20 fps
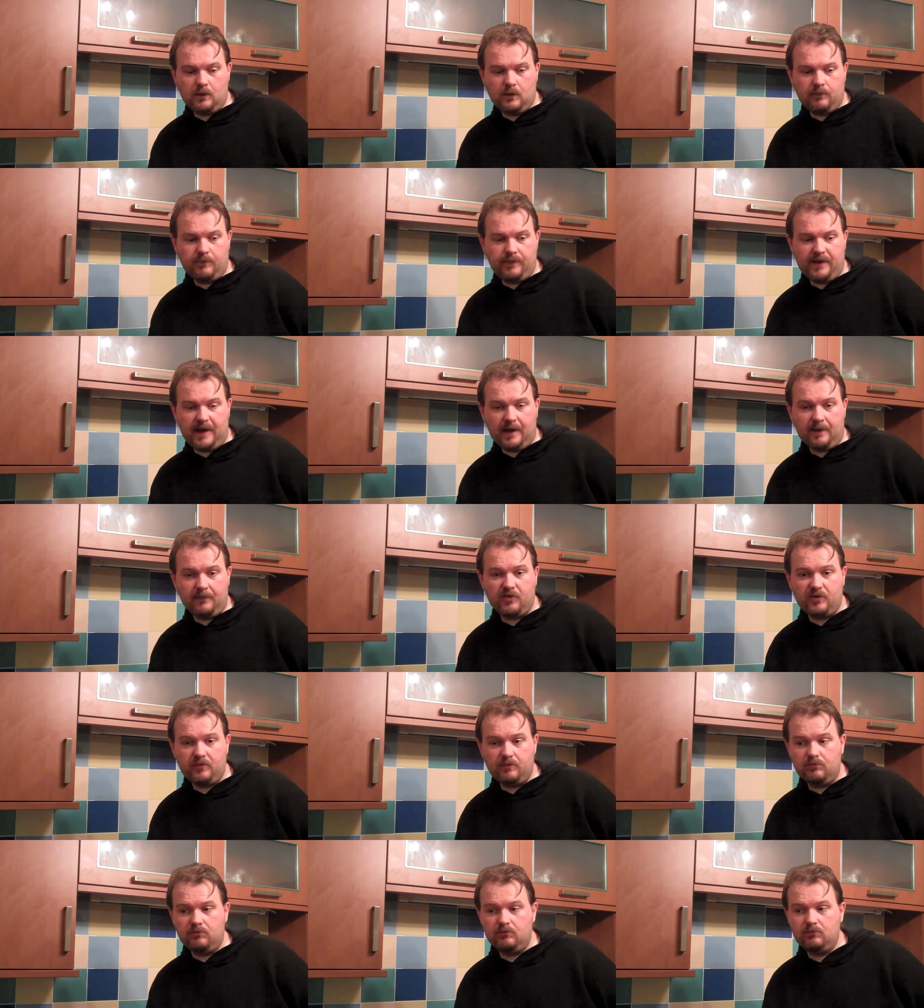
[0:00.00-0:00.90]
Perhaps
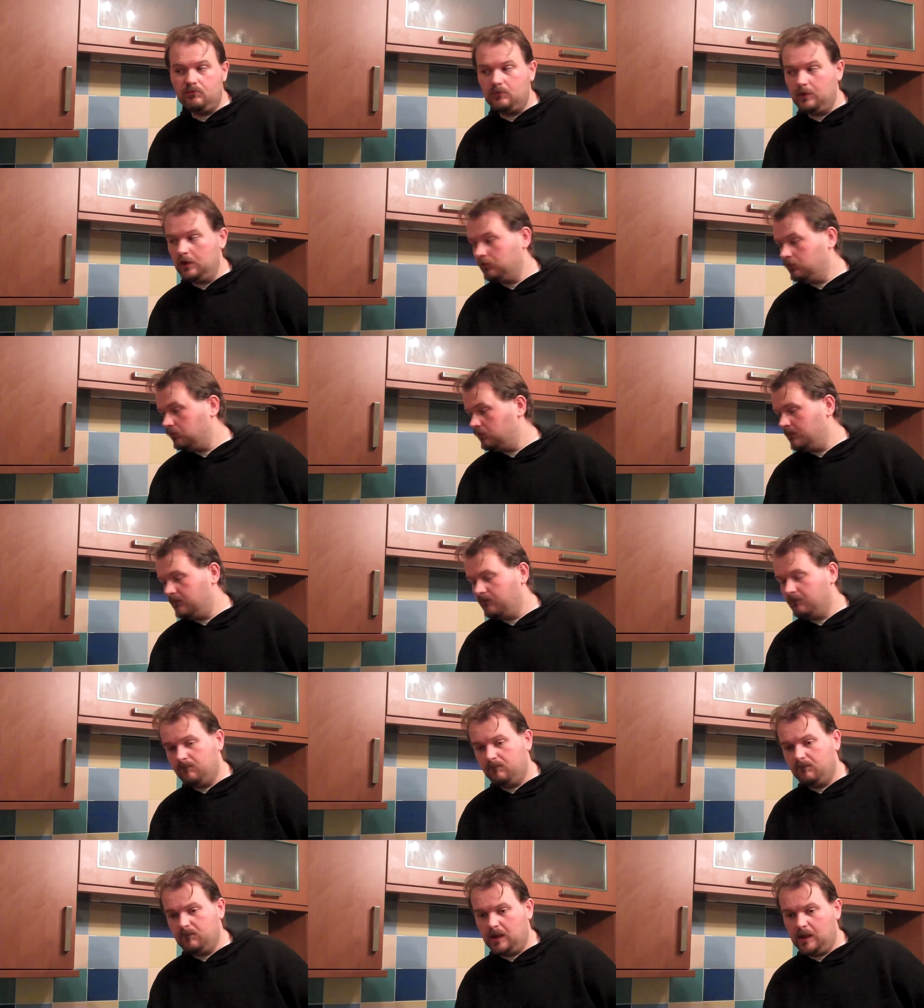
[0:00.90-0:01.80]
some
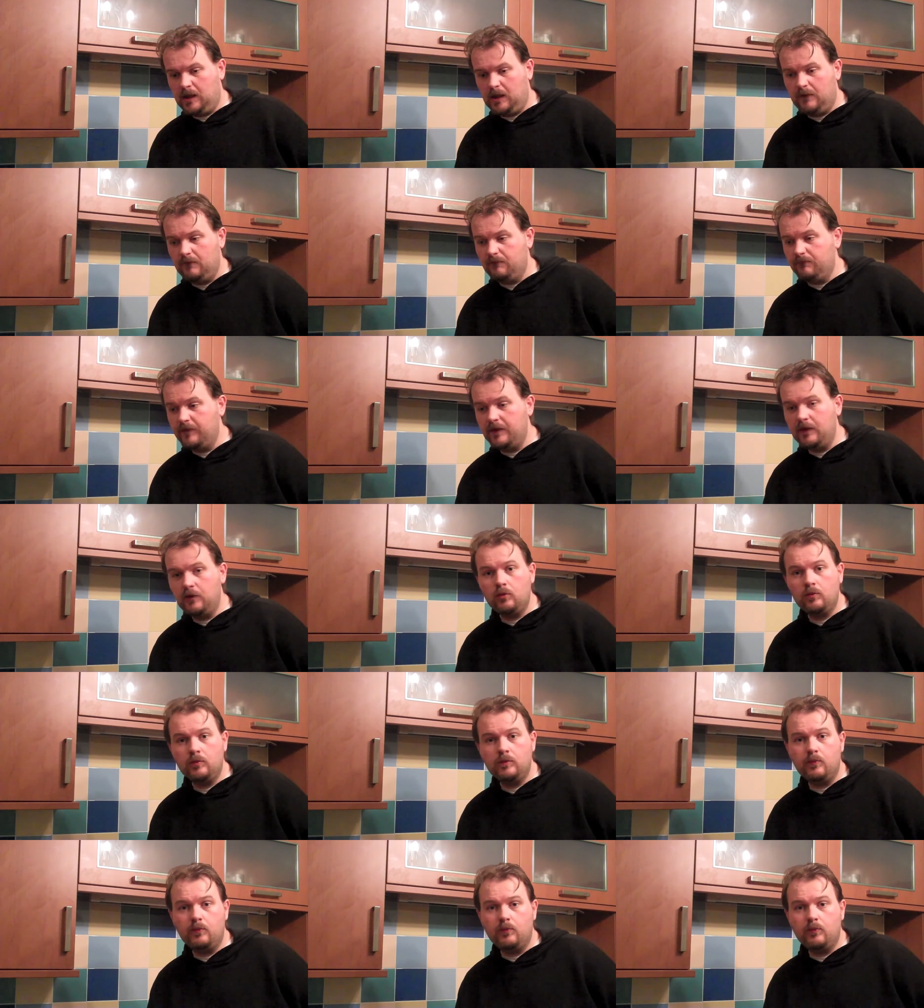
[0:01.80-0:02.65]
veal